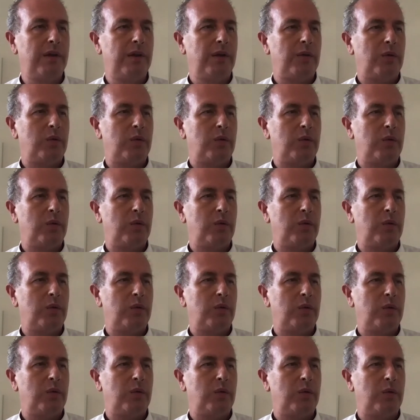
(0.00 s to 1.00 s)
we see
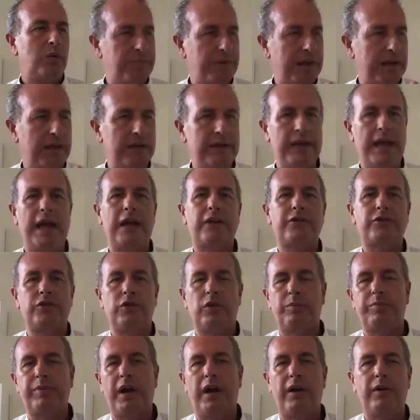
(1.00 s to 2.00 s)
this being a national
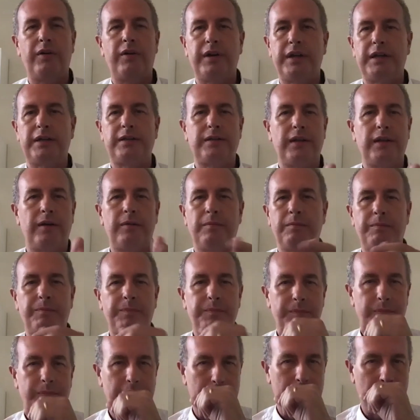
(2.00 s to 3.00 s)
priority.
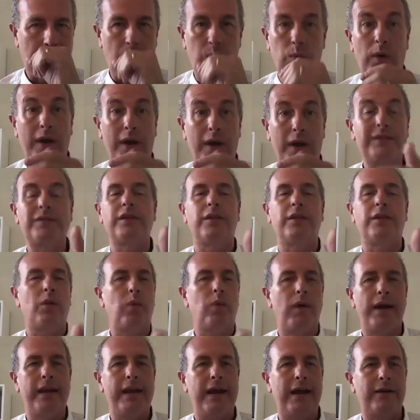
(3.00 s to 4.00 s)
You know, I went to the
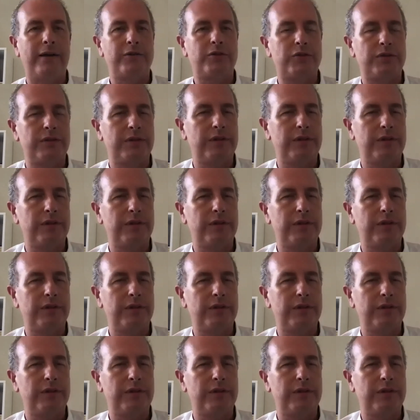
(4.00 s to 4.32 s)
White House